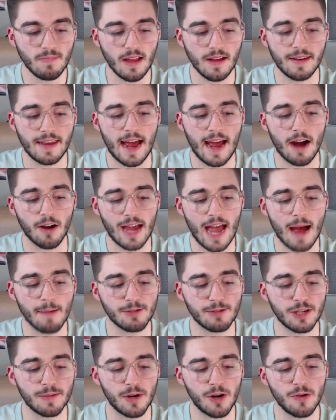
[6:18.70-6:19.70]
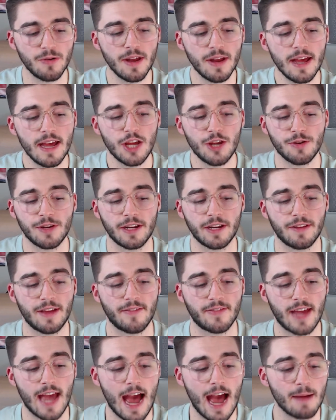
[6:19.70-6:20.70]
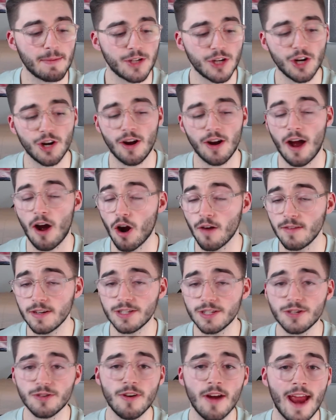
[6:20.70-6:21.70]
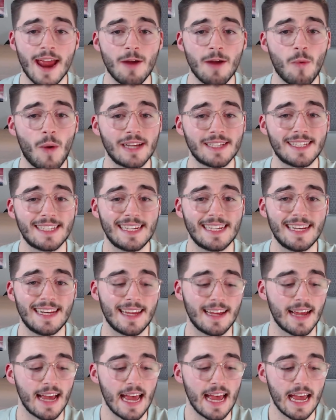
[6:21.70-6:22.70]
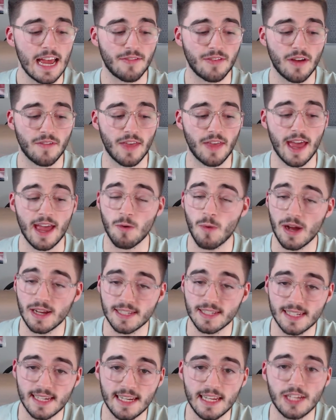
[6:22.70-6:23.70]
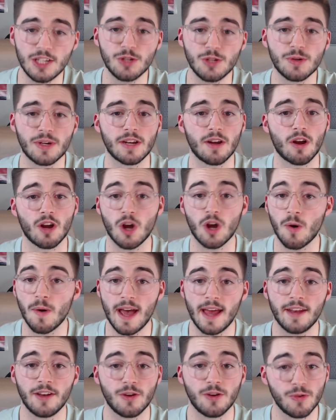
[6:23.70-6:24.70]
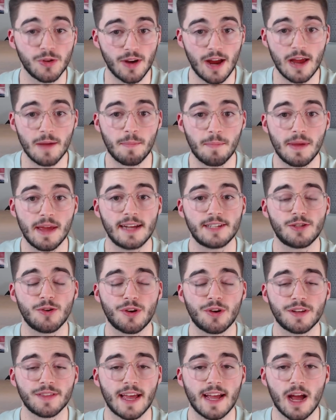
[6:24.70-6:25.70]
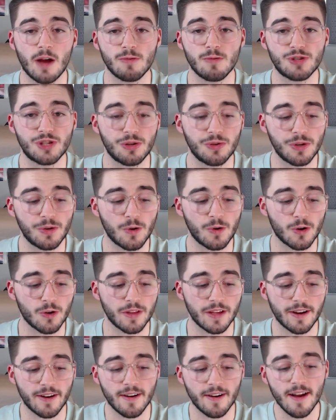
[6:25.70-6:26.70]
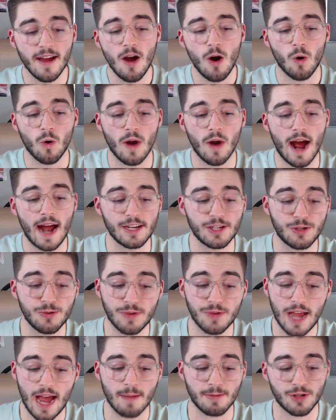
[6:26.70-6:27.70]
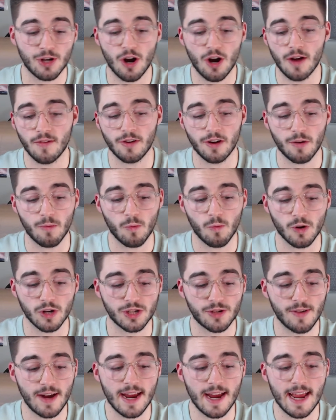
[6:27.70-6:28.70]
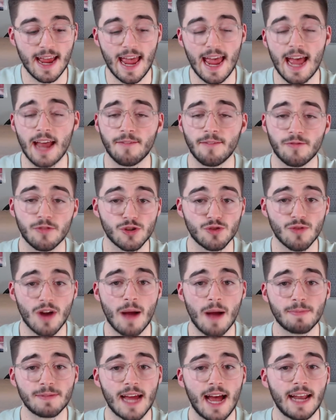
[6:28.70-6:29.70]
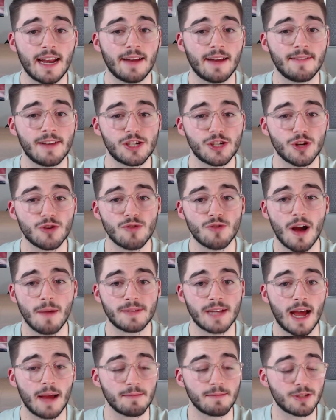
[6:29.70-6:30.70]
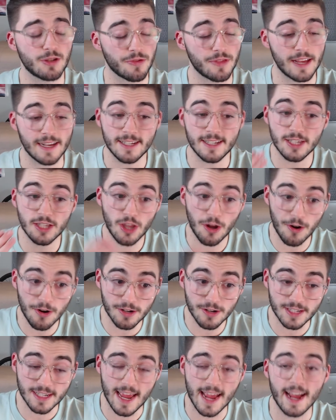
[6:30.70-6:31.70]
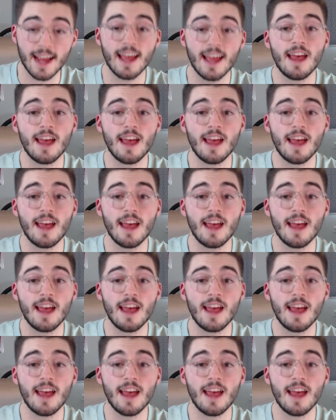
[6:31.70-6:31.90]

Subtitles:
Now, capture mode, you can either have capture harvester or AYCD. If you have the AYCD, you can go ahead and do your API token like I was showing you earlier, or I just do capture harvester and it works great. And for drop time, initial drop time, so this Thursday,